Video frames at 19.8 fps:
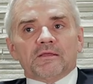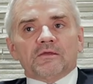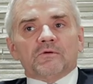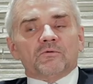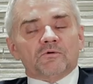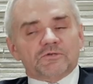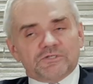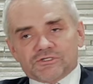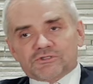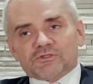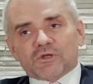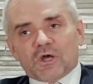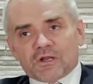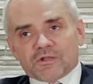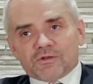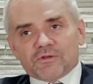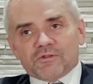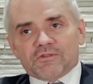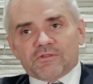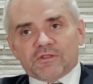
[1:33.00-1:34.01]
which is not a
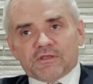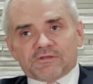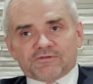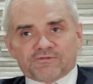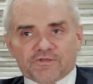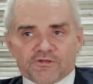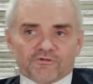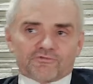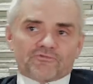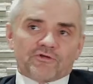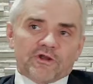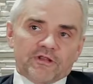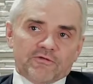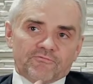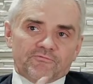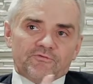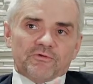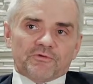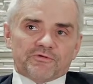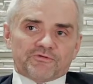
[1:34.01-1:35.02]
good thing, because then you're trading
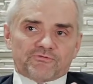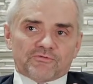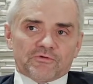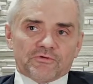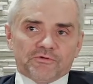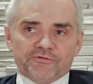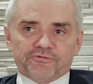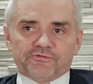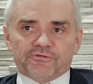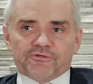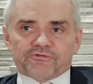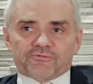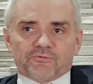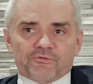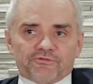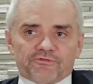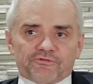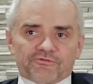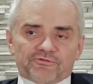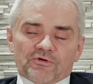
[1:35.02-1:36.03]
fullness for looseness,
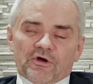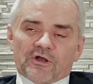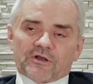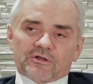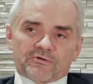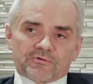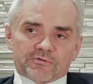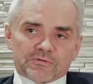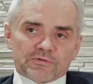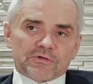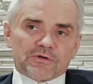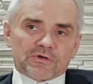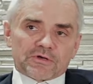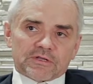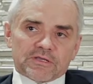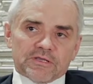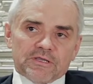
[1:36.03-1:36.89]
which is not a good look.